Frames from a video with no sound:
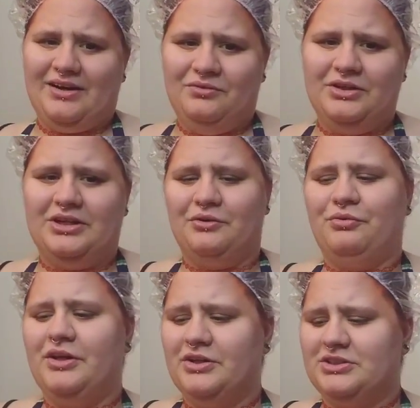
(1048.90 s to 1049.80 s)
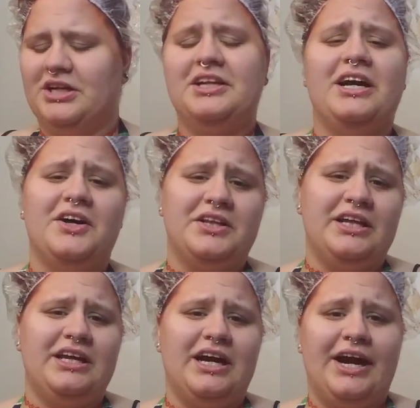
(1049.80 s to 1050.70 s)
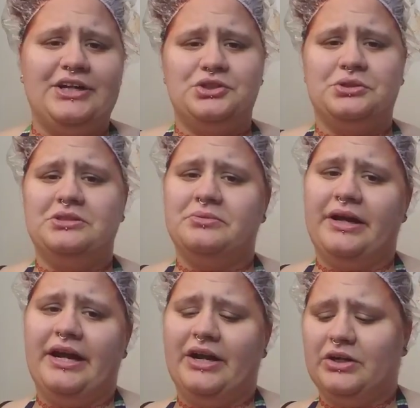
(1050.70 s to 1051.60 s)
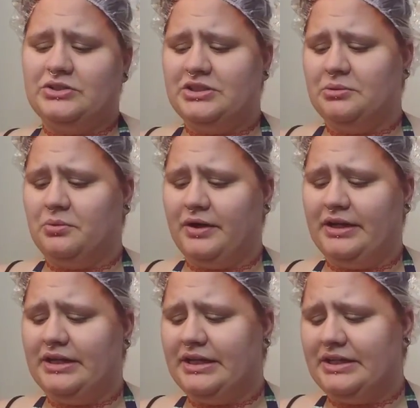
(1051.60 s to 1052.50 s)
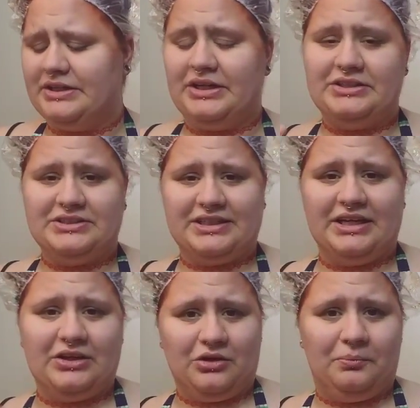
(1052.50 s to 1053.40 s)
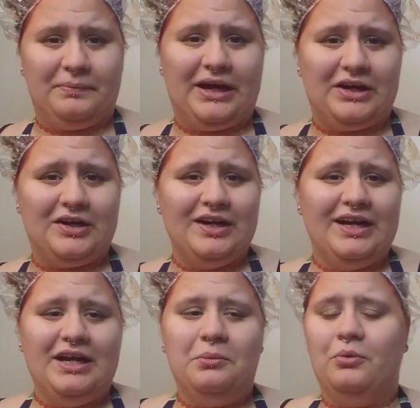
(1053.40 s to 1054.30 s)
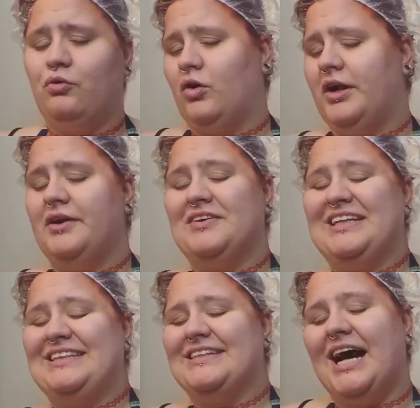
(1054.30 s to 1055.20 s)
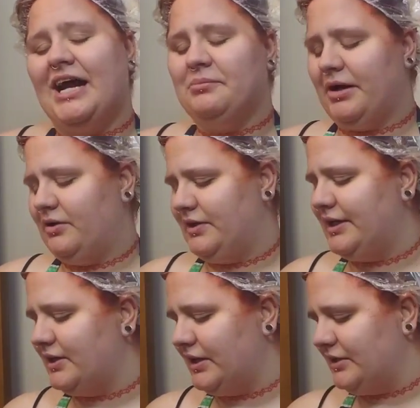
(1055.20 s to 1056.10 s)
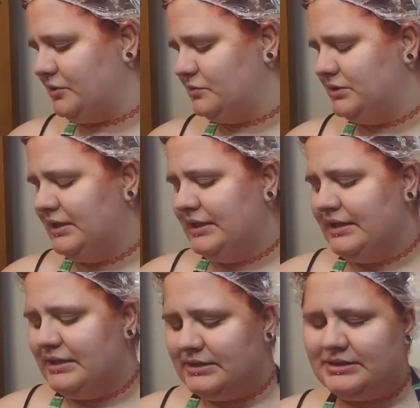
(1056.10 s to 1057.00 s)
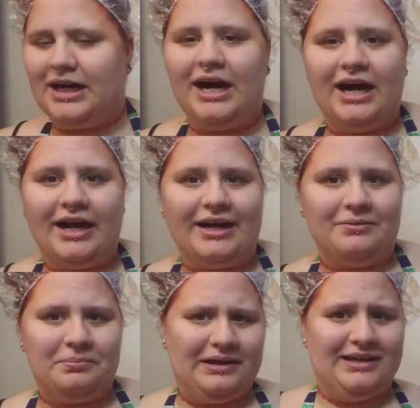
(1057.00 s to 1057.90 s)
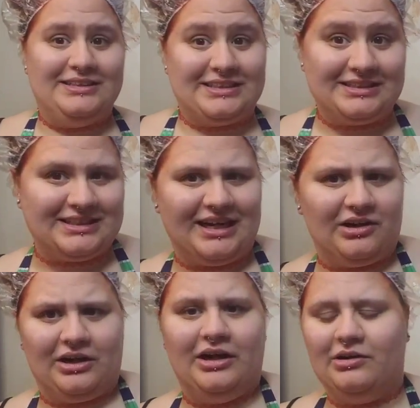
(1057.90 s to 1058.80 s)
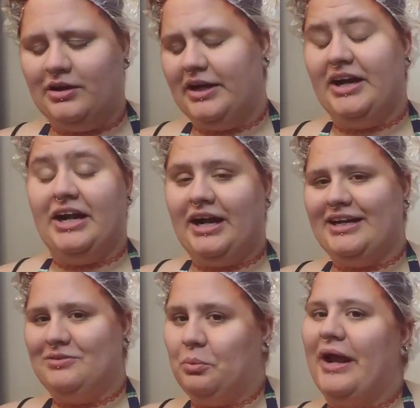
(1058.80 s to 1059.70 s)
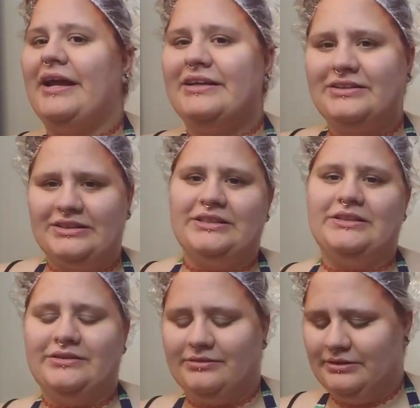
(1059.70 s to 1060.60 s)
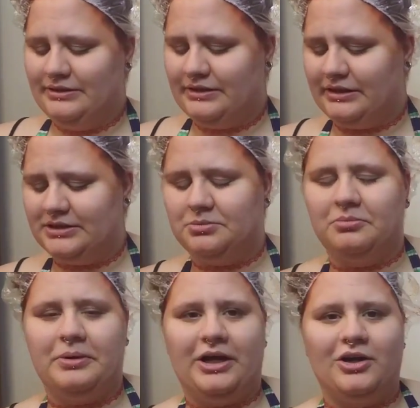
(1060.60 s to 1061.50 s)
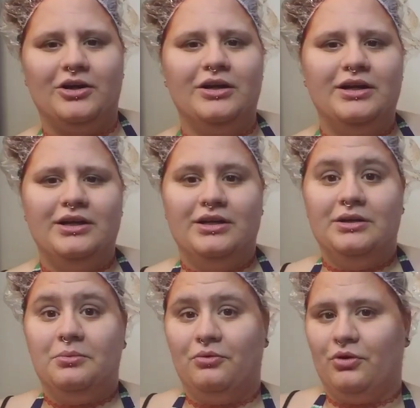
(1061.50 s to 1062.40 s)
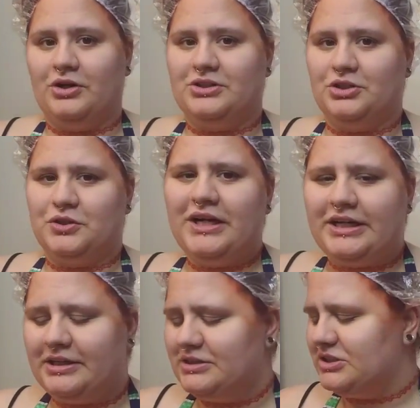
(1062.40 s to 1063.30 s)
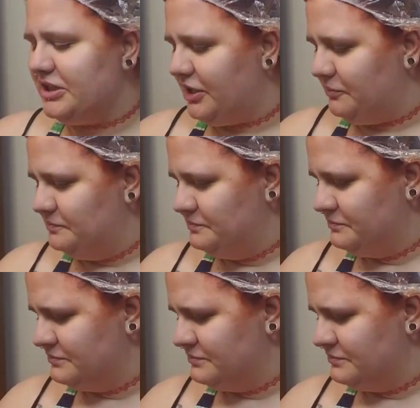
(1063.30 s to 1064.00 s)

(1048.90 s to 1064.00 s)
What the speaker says: when it feels unhealthy, I treat my hair to the point it does get a little better before I even dye my own hair. I don't dye because it's out of color. I wait until it's better before I start treating it. So